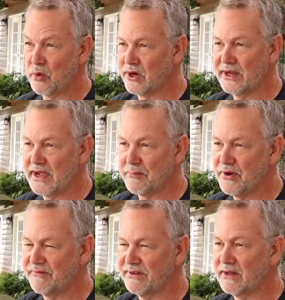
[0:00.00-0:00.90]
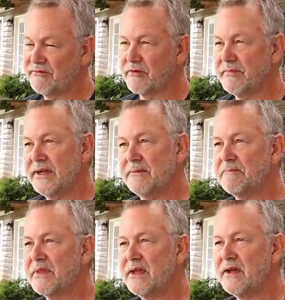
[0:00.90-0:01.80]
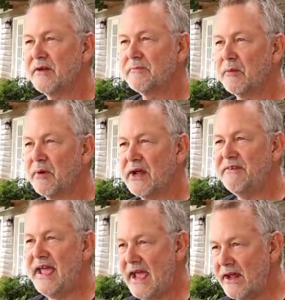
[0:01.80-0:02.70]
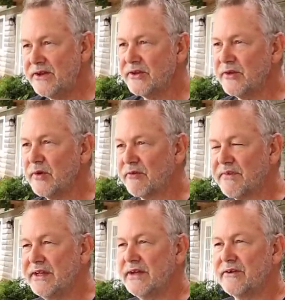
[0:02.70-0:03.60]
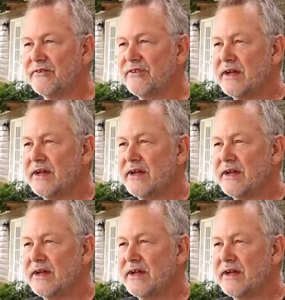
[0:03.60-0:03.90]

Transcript: working out perfectly for me. But what I've had to do over the years,